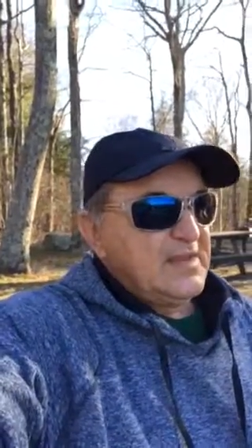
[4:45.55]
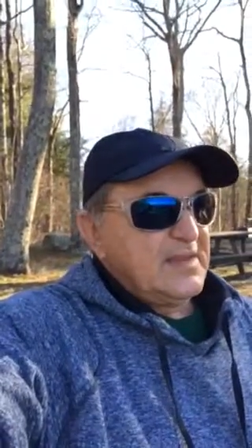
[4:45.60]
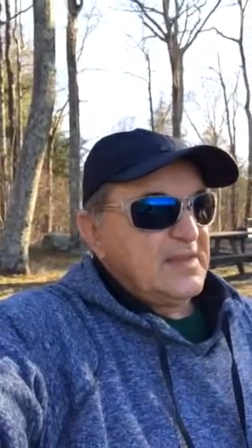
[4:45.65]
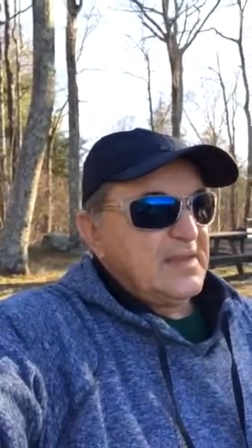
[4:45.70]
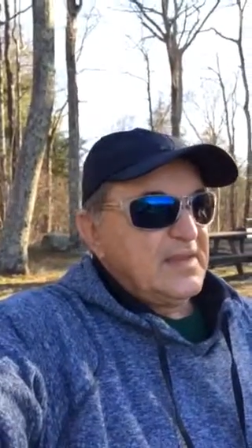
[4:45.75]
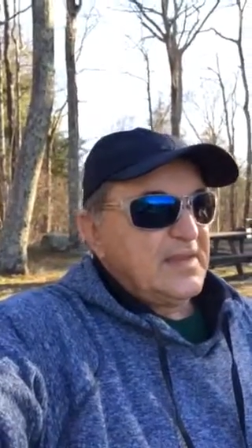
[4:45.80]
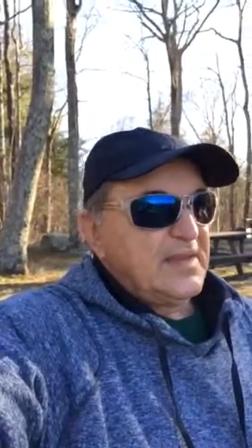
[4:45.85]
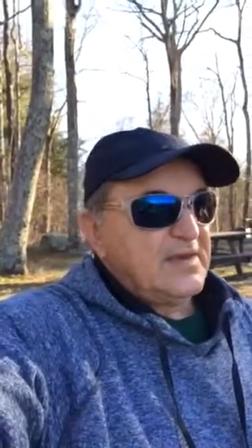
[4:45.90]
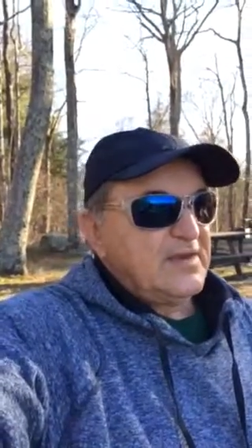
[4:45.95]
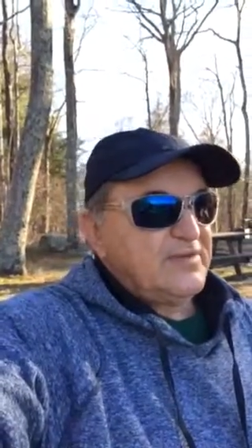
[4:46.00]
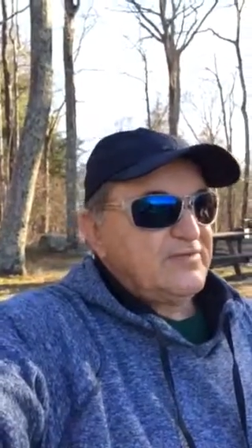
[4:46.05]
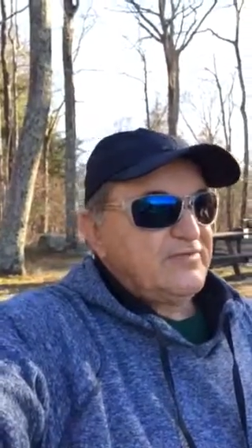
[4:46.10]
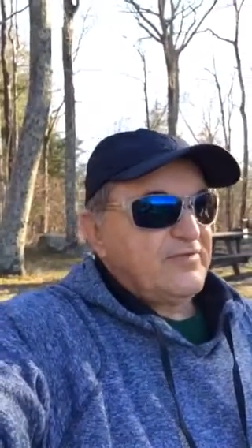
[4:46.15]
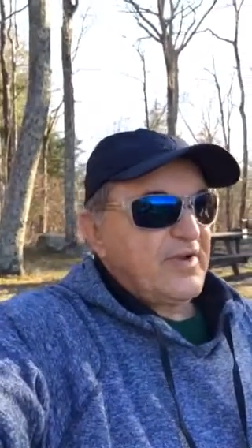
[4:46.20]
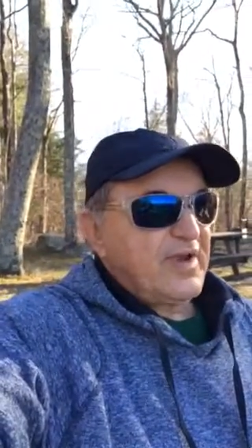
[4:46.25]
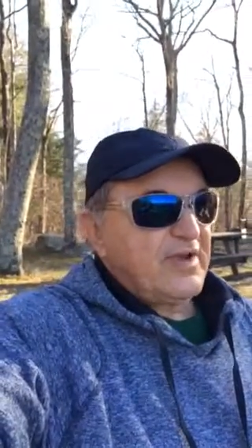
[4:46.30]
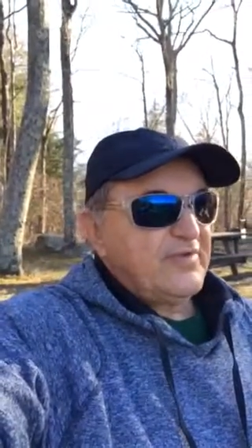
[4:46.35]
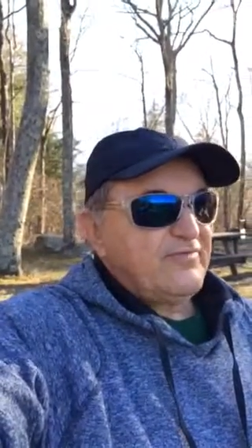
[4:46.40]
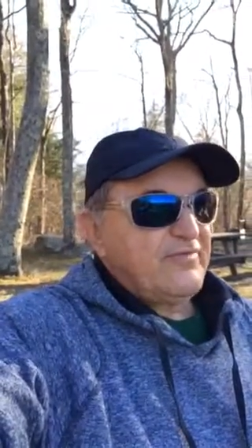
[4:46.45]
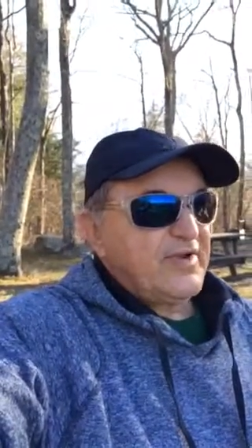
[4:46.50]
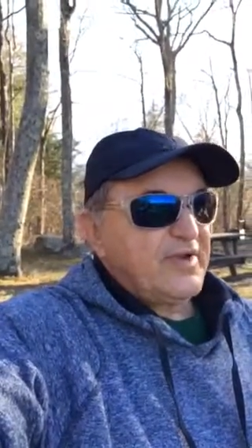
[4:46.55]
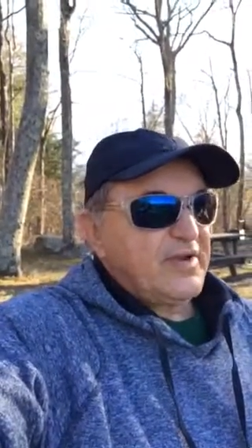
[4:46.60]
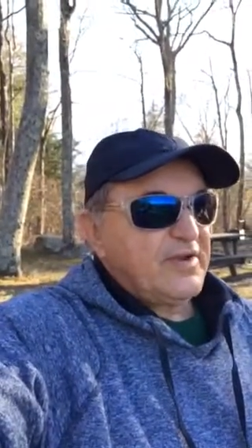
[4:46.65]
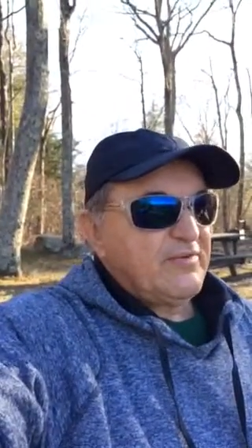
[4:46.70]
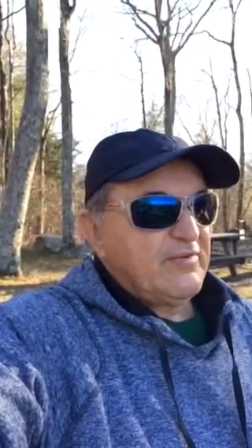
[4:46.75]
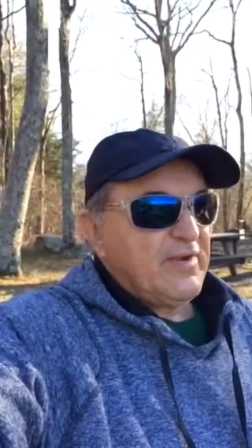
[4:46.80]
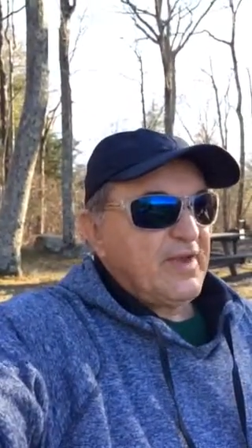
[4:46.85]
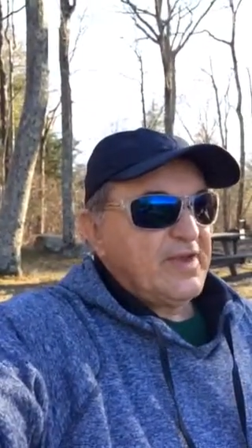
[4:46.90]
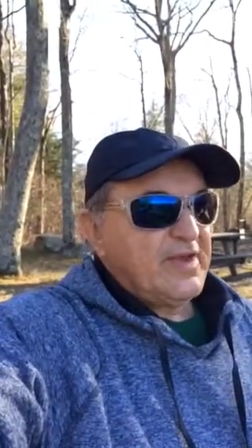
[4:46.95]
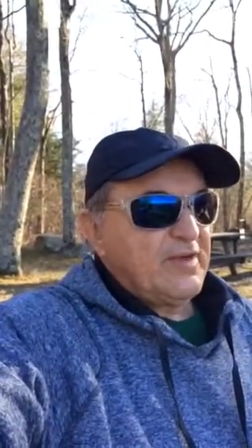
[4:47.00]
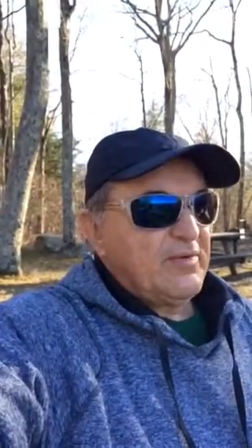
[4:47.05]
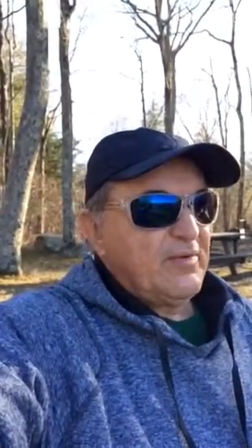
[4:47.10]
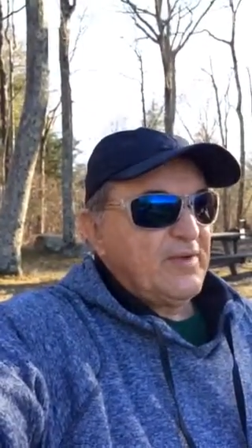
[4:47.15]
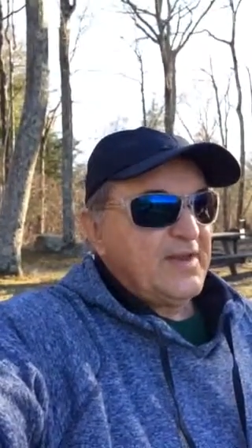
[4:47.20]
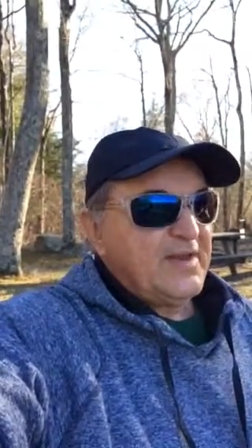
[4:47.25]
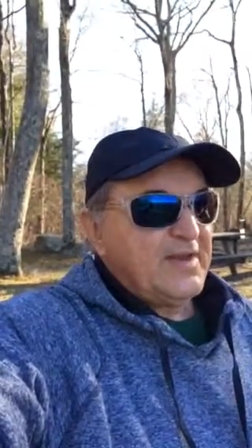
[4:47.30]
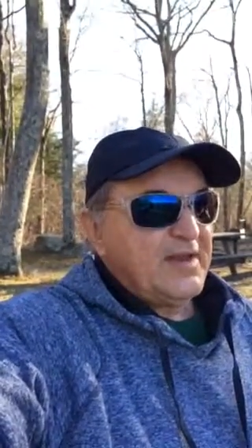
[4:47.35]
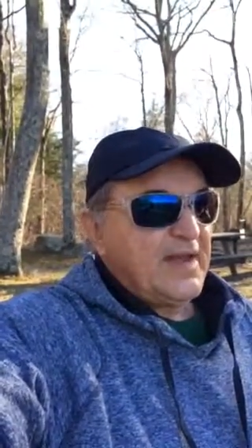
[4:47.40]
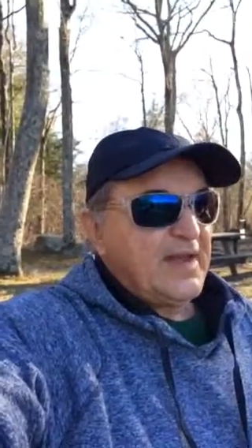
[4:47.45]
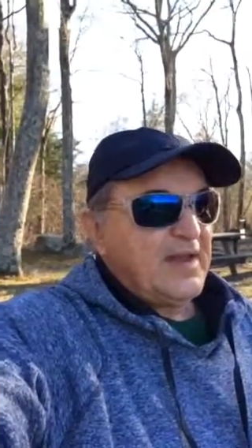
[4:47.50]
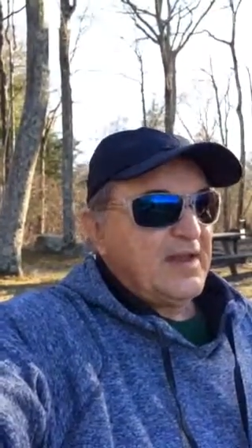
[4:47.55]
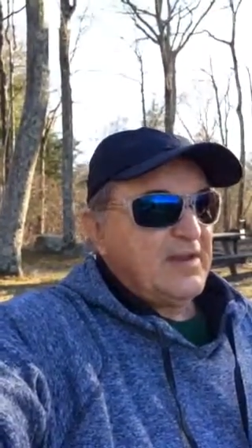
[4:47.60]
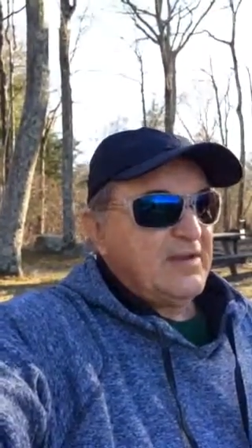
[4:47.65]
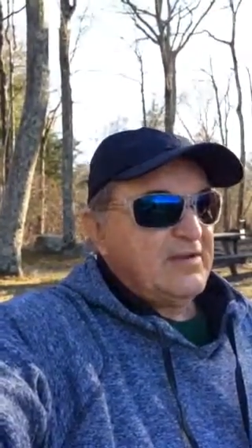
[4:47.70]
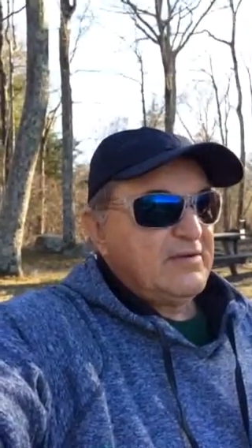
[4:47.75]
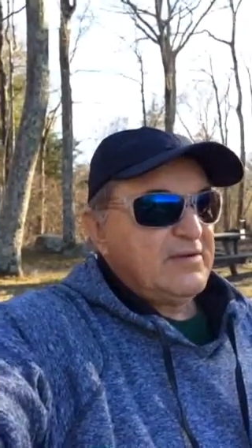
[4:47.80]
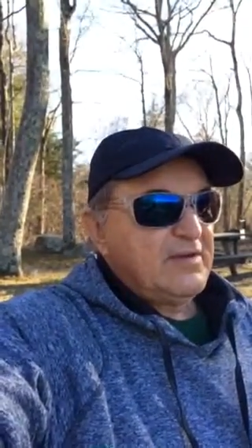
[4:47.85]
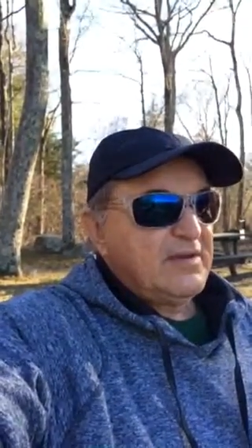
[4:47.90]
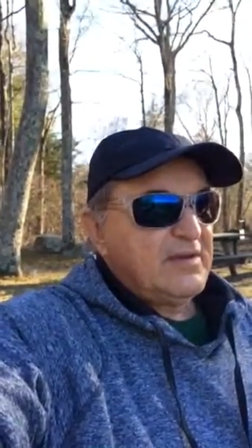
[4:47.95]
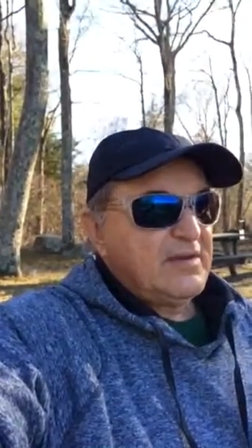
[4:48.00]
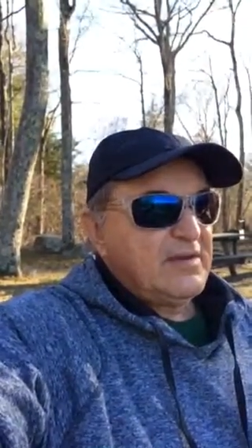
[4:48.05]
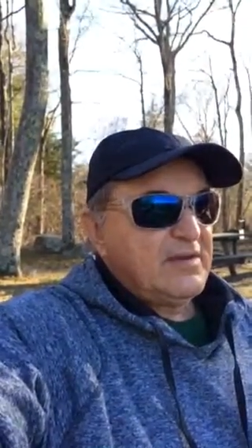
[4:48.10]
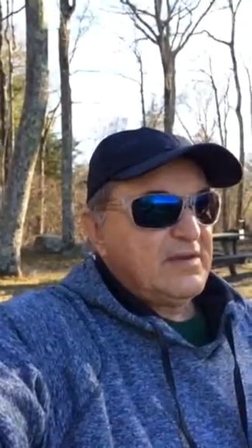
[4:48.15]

it had a driveway on the right that went down,